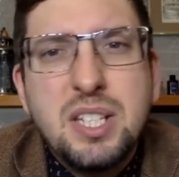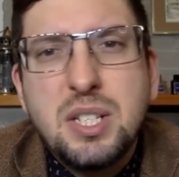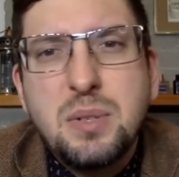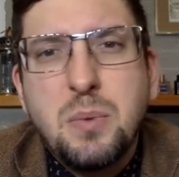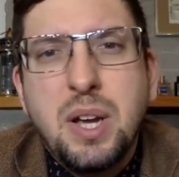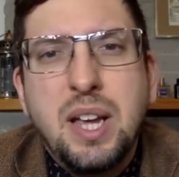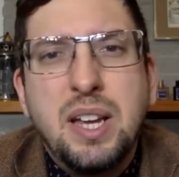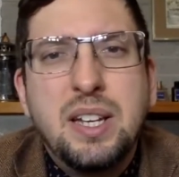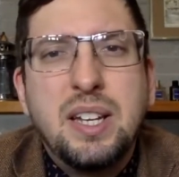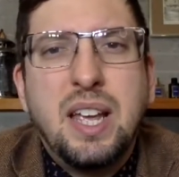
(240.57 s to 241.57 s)

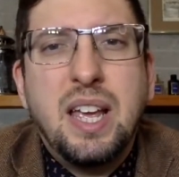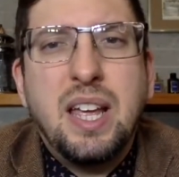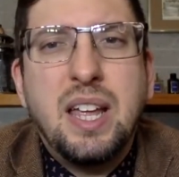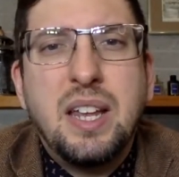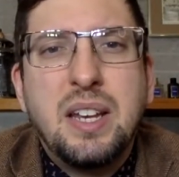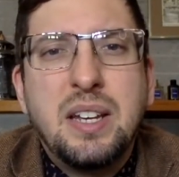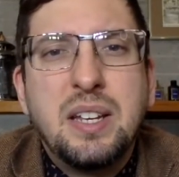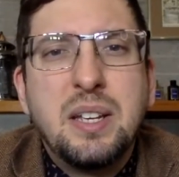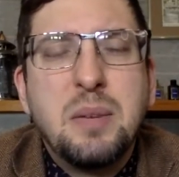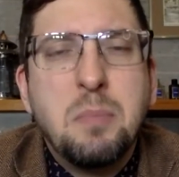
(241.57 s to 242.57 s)
suede, and
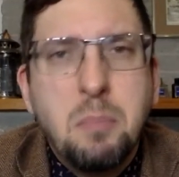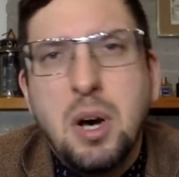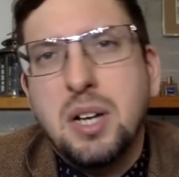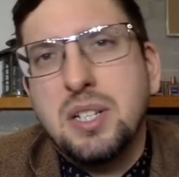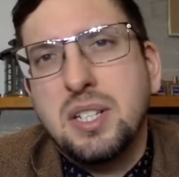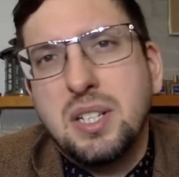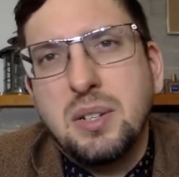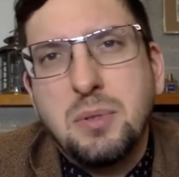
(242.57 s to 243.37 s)
musk,